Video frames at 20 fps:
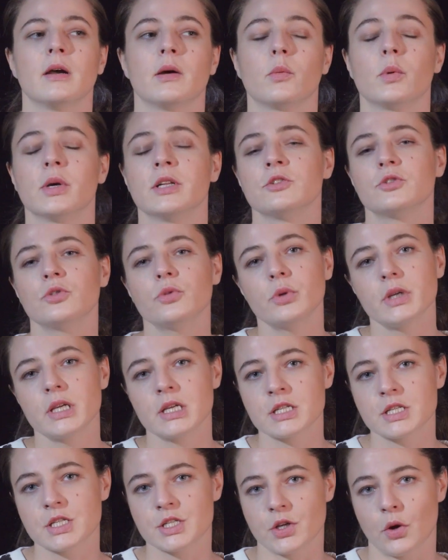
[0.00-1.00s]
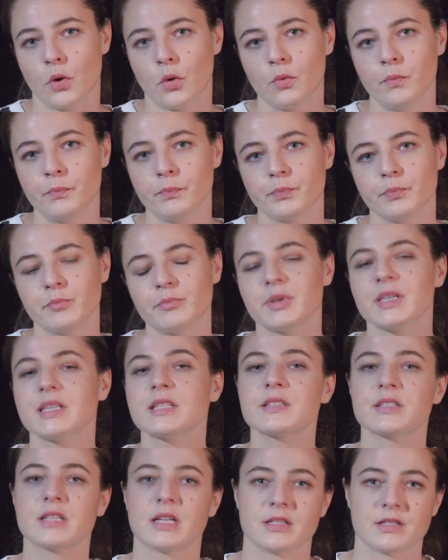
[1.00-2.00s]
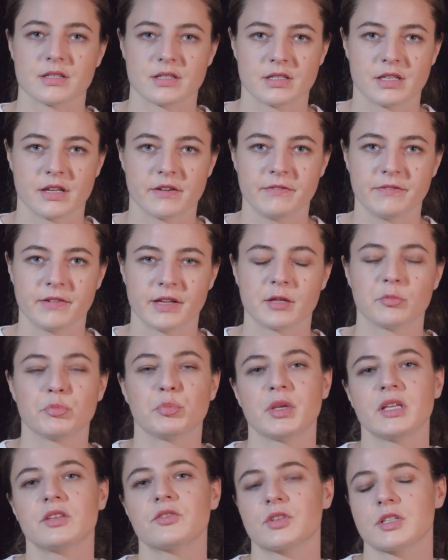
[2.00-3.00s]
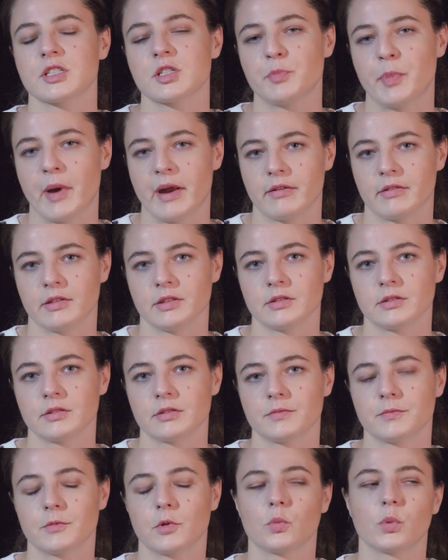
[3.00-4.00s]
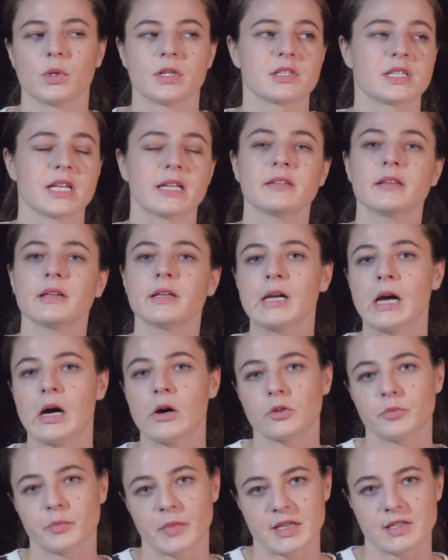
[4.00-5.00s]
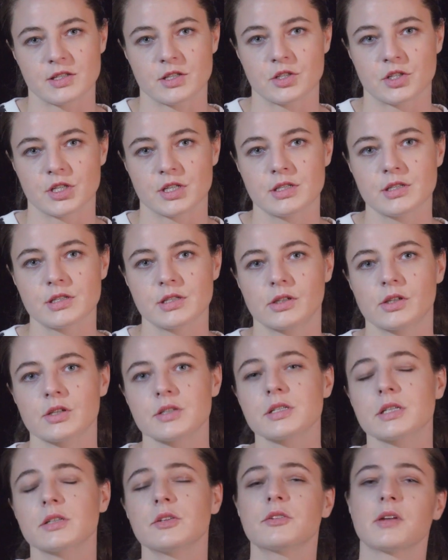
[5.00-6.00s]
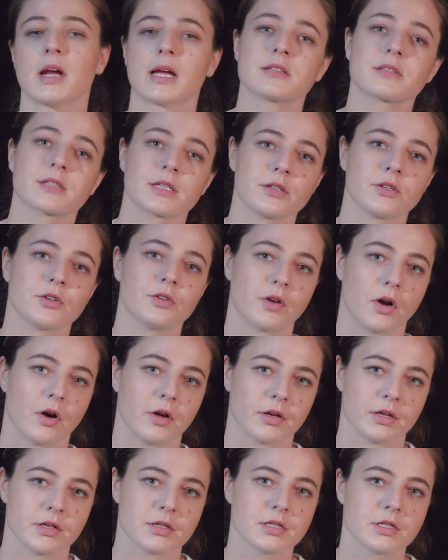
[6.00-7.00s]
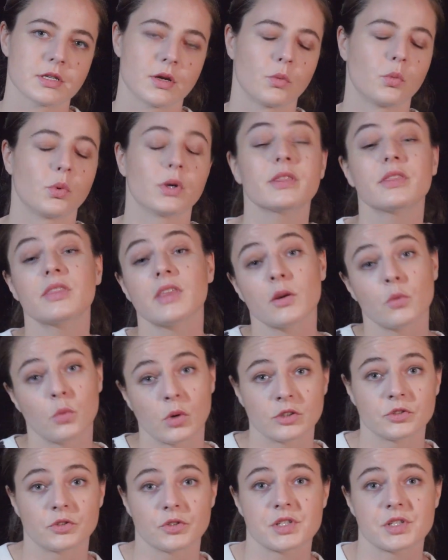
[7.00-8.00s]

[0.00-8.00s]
When doing so, be sensitive and be transparent. When sending out messages, consider asking your audience what they want to